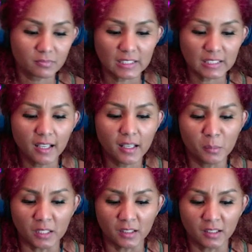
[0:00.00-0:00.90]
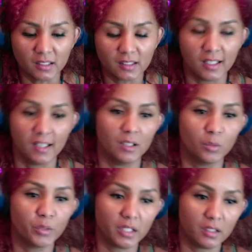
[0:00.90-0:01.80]
gaming that
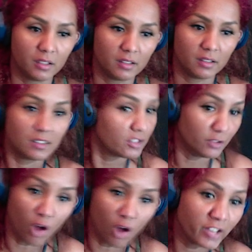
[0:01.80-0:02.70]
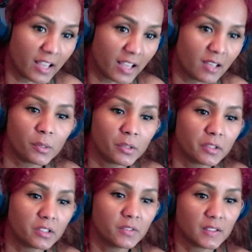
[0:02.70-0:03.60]
we non-gamer
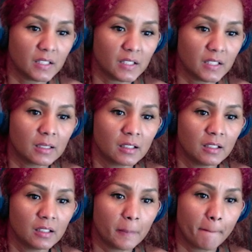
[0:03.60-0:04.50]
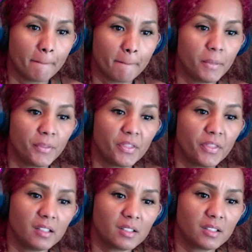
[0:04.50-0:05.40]
don't think, but there
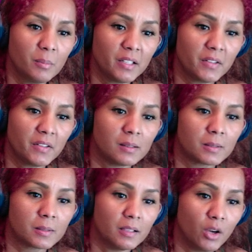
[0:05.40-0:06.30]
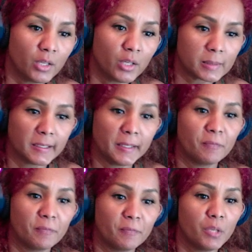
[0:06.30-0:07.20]
are so many things honestly
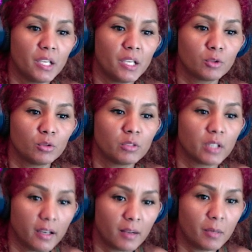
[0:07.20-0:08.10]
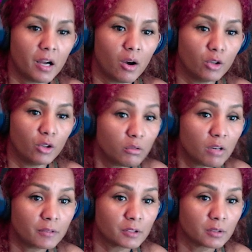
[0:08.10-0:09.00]
that we have to care about, you
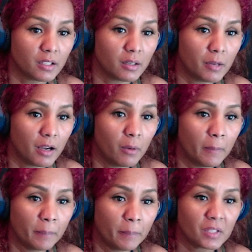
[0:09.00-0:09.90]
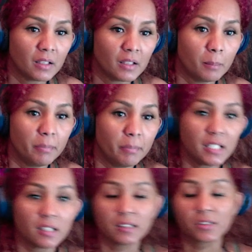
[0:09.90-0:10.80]
have to care about,
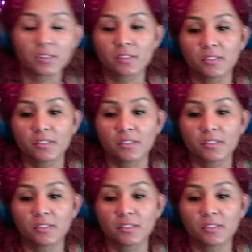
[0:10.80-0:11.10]
because